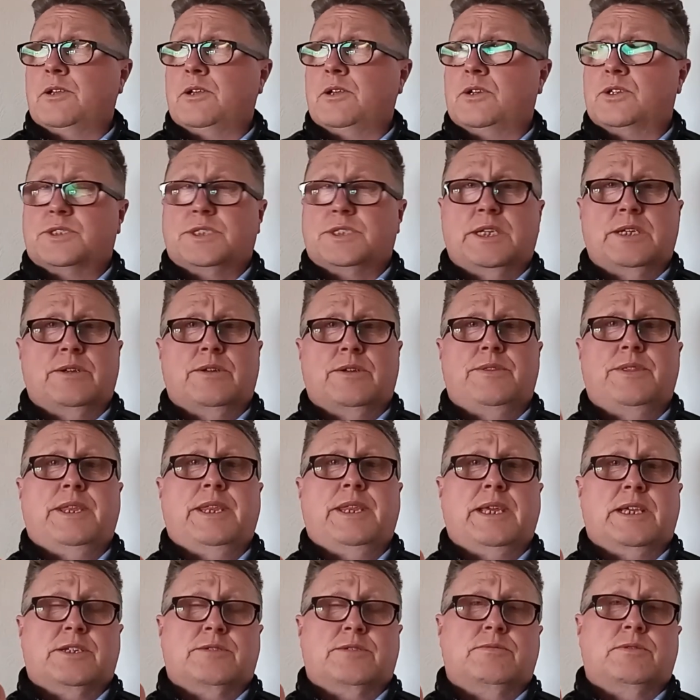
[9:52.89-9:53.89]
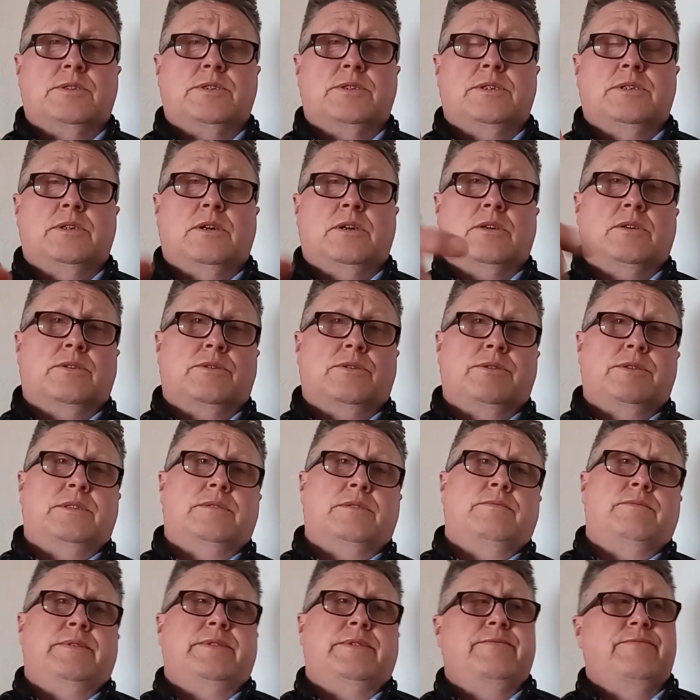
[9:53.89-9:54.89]
I'll see you on the next one. I've got
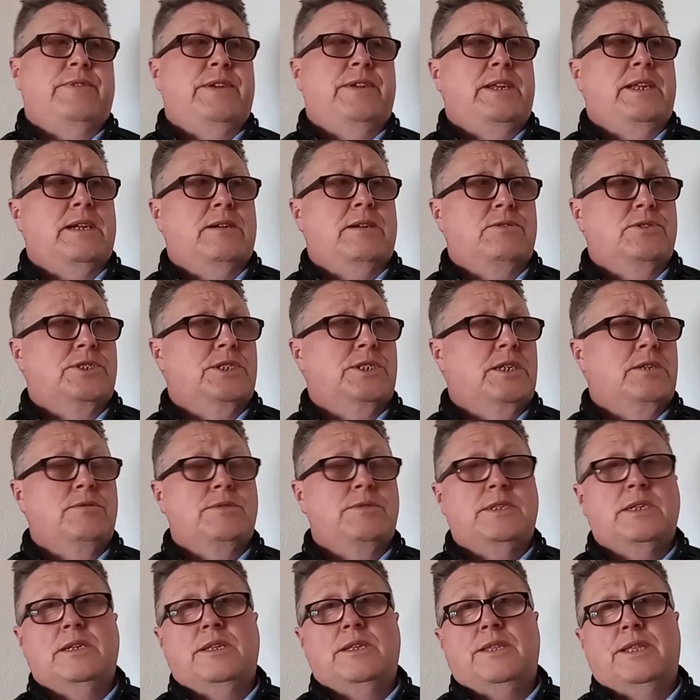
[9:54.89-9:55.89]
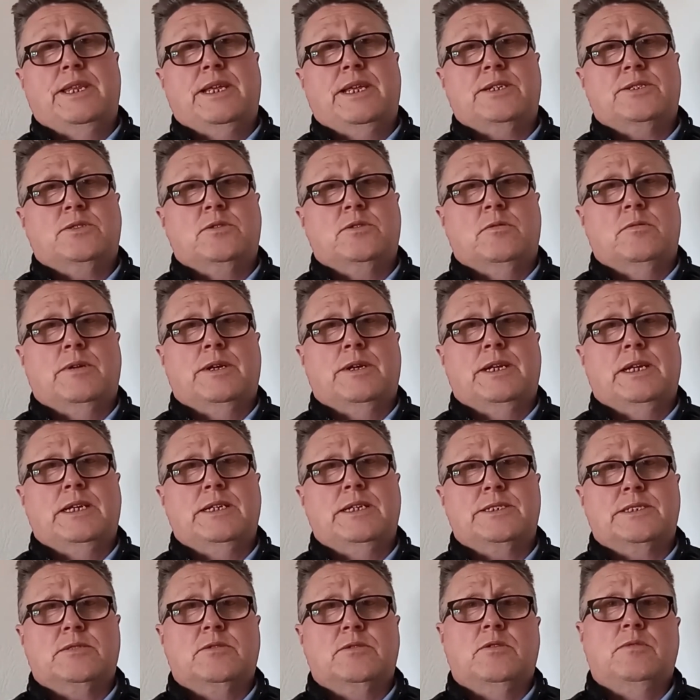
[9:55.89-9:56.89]
another video shooting in the next couple of
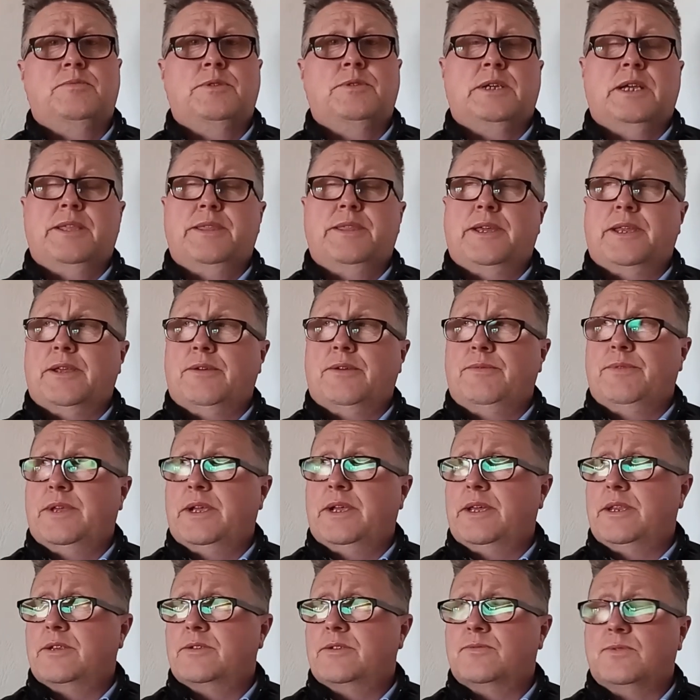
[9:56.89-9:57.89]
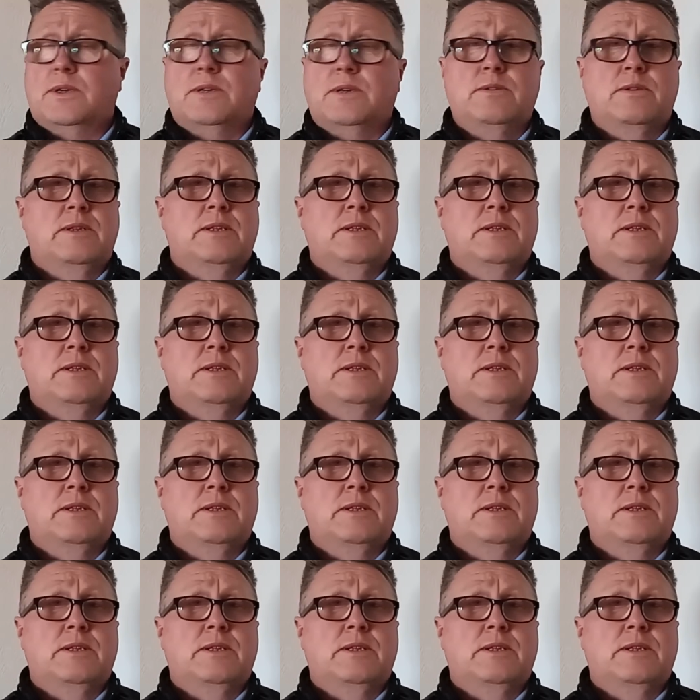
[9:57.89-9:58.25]
days, so I'll get that out there as well.